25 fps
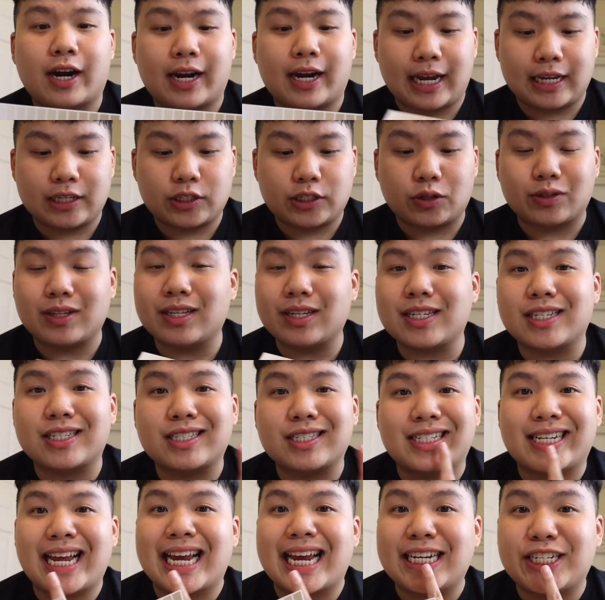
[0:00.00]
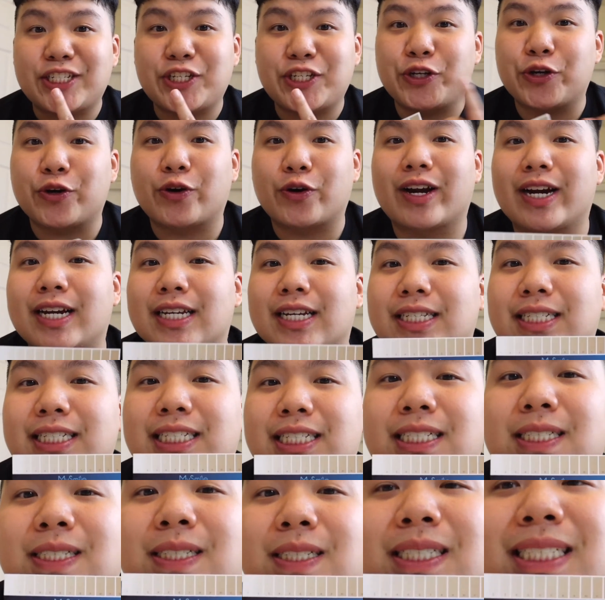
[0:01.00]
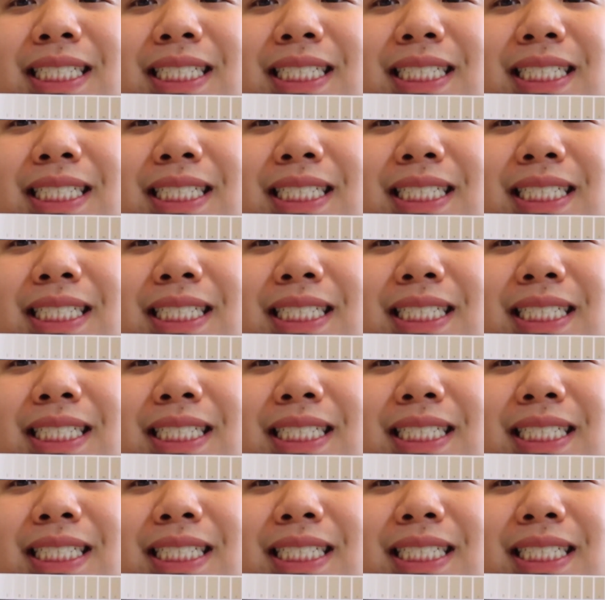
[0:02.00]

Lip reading: guys, so this is day 2, right? So